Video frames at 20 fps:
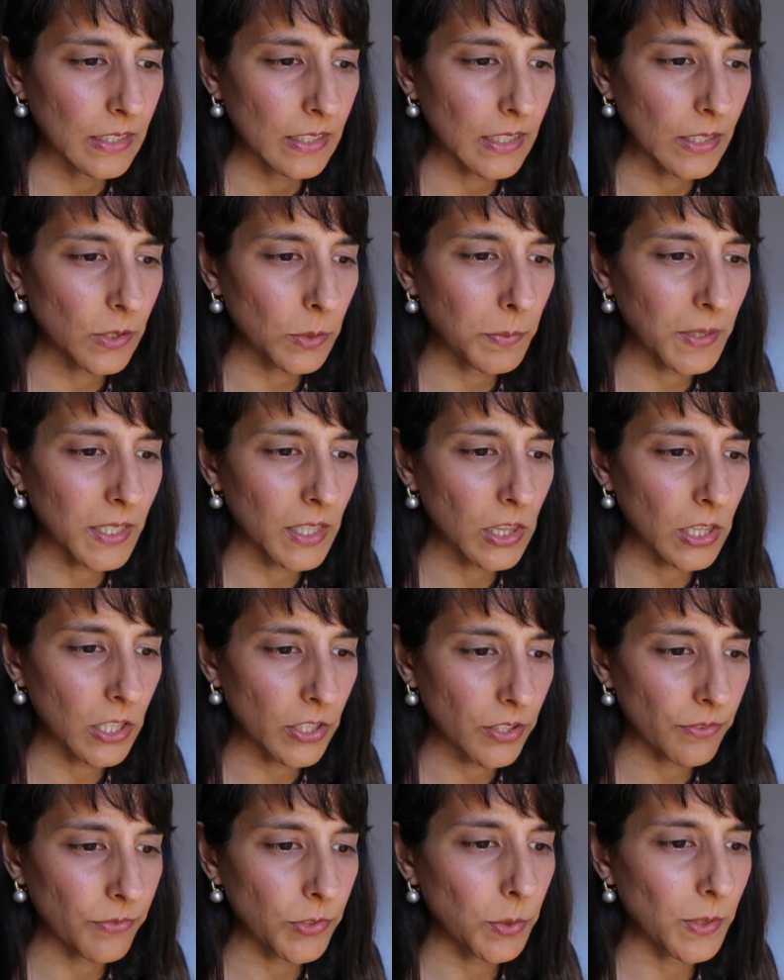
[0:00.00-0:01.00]
There could be a
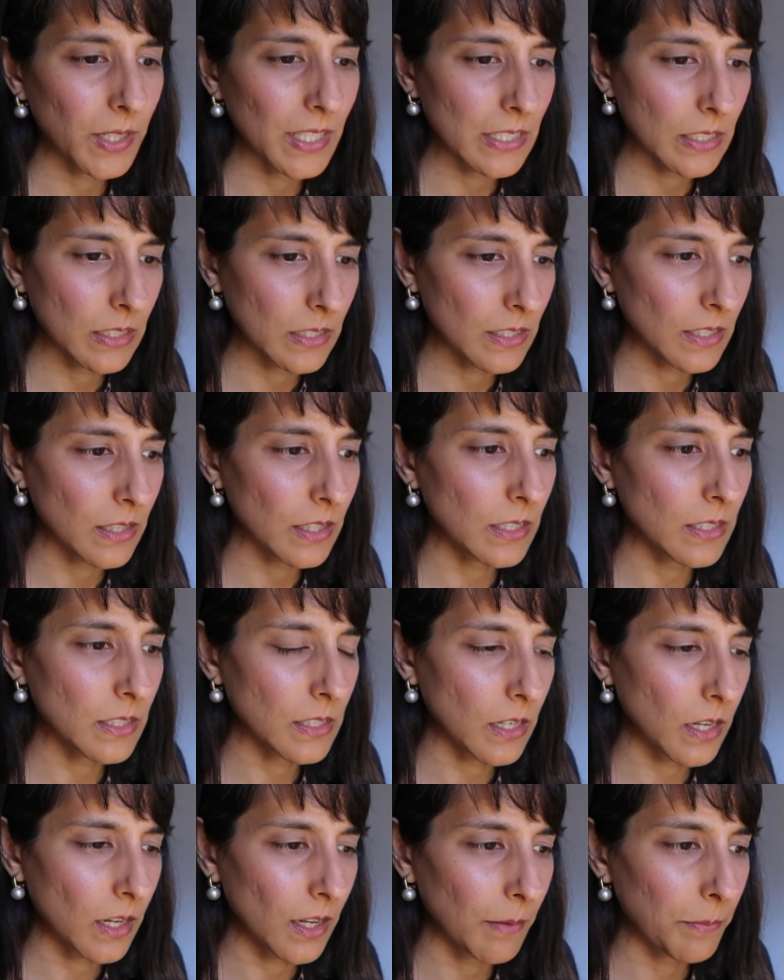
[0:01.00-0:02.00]
lot of new ideas at this
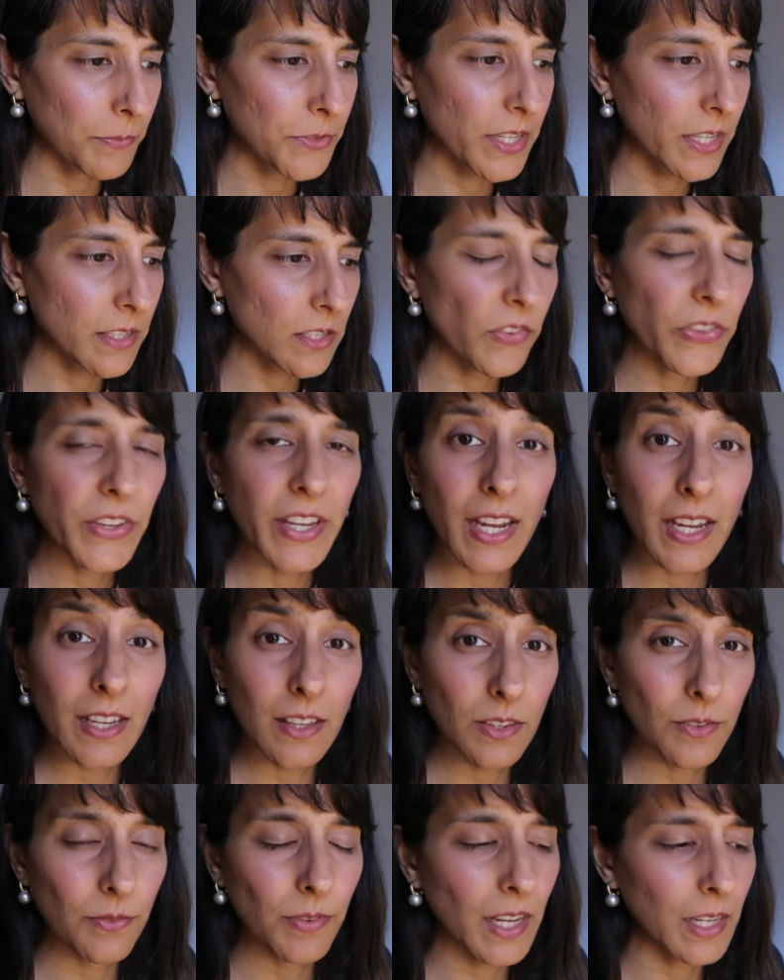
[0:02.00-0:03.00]
time. So that's on the
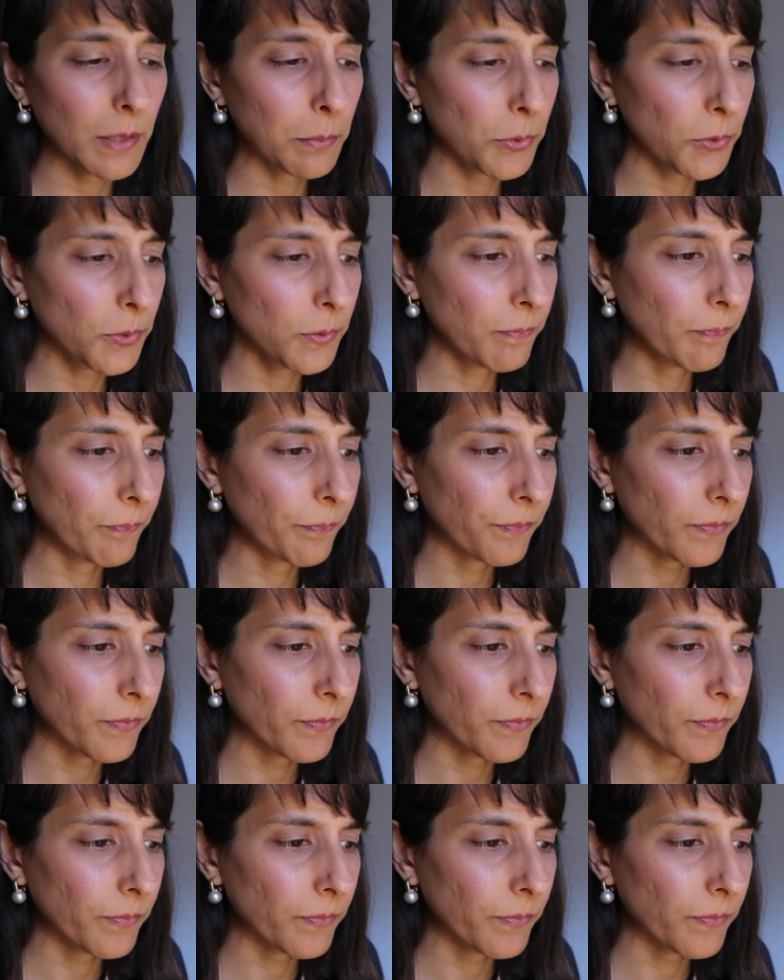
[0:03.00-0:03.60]
eighth of April.